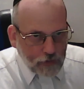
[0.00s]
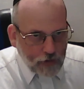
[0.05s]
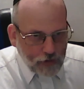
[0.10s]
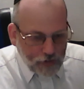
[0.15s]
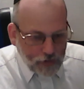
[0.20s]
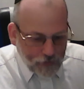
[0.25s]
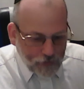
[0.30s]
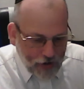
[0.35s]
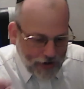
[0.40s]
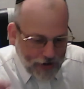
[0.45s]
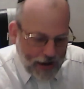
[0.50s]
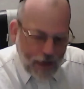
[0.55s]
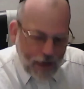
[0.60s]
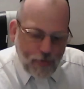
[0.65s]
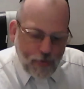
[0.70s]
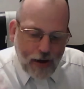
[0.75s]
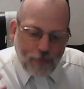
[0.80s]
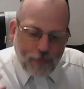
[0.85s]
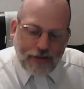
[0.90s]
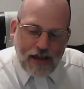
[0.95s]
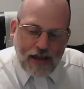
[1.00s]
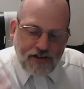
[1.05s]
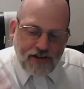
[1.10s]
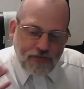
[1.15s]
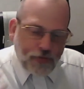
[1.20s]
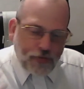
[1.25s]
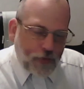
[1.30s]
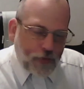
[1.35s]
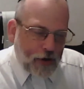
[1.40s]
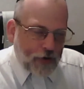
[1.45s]
Right? Abraham at the age of
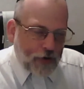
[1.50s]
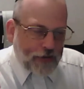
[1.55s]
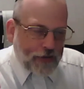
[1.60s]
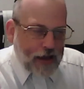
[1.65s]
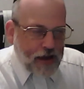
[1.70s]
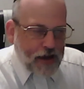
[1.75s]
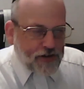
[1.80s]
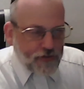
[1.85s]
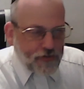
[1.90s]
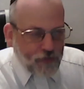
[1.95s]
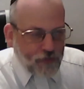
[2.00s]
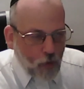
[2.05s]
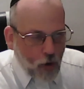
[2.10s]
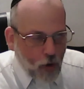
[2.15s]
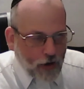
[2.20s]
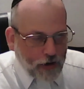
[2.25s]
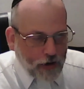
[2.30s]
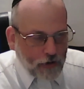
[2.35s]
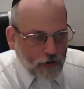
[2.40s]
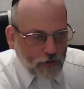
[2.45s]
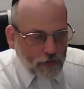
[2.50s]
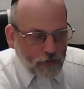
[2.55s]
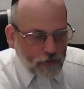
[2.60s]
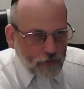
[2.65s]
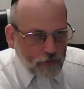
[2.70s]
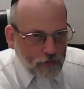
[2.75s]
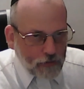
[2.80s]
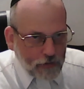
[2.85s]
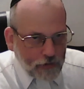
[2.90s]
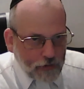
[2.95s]
3 or the age of 40.
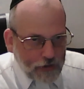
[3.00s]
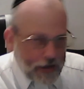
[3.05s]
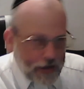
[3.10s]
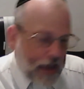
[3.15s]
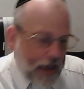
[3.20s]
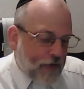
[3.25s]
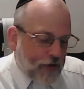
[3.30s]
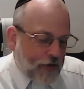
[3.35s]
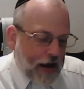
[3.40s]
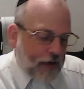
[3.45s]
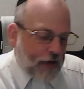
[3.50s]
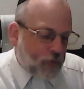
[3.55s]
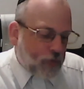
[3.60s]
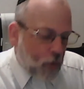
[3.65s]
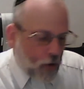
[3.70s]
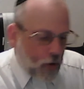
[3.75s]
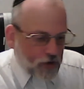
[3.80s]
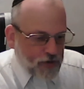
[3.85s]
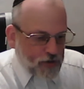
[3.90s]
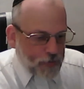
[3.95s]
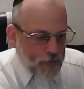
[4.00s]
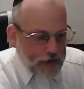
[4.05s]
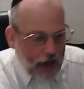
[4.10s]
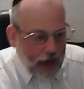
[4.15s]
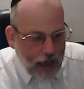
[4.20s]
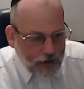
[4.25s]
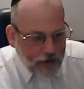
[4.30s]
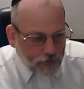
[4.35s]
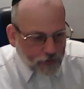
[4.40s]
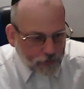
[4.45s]
Everyone else was worshiping
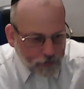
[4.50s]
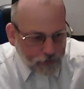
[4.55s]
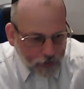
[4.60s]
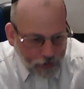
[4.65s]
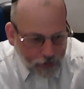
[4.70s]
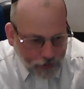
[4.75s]
idols.